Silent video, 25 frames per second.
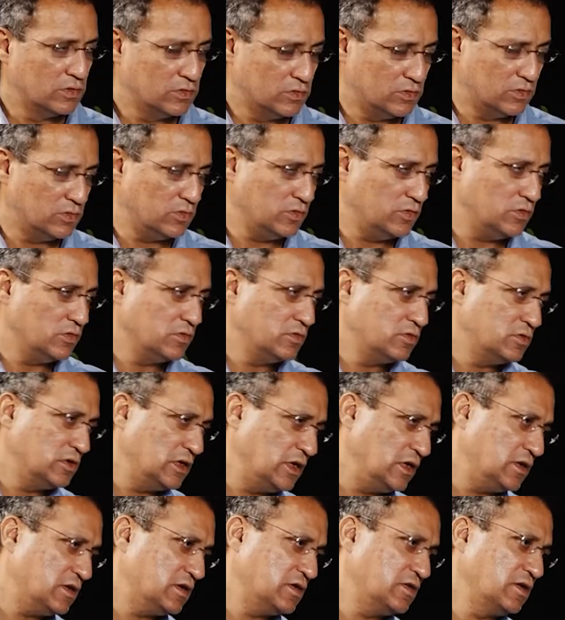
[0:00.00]
So you
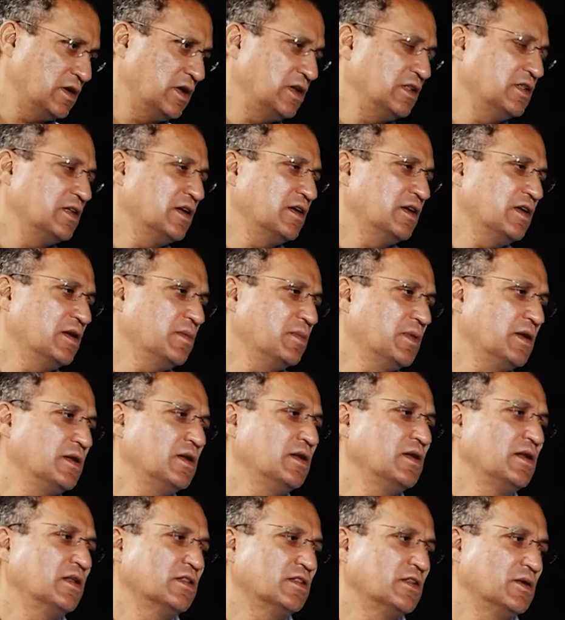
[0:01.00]
rate Raida
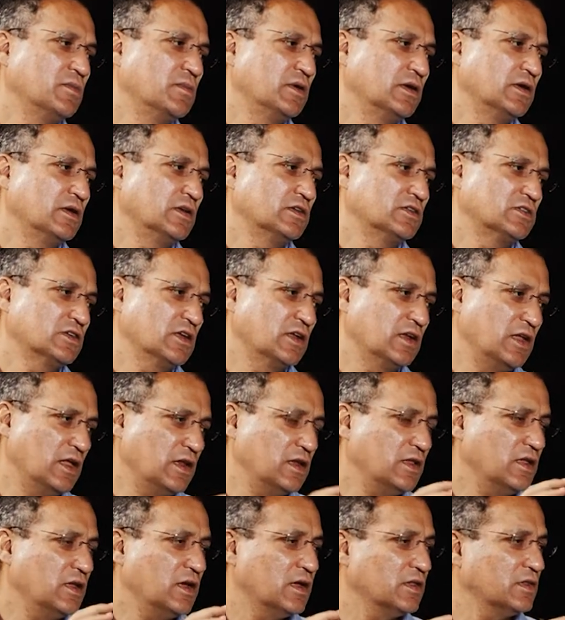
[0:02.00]
Rahman and Lata Mangeshkar.
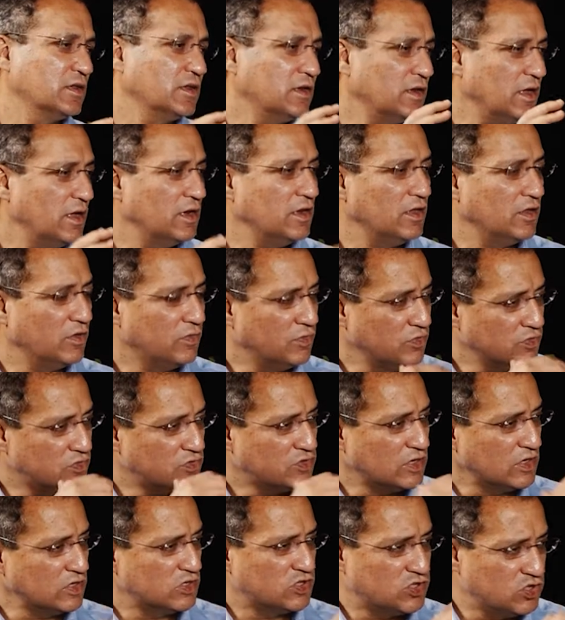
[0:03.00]
Any other ladies who
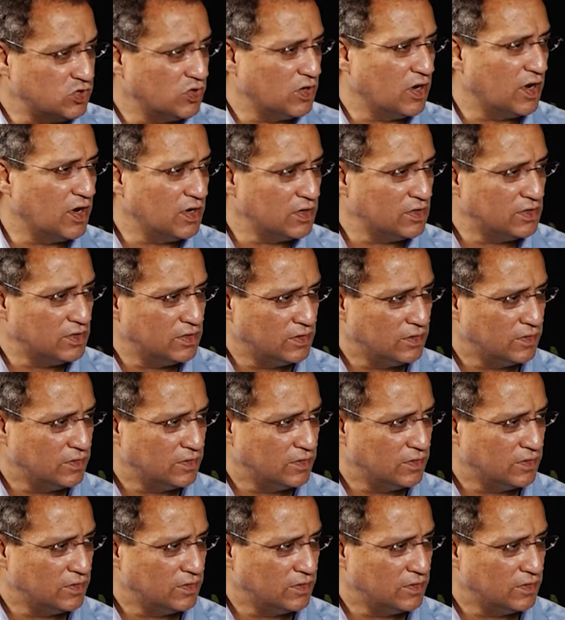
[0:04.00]
touched your heart?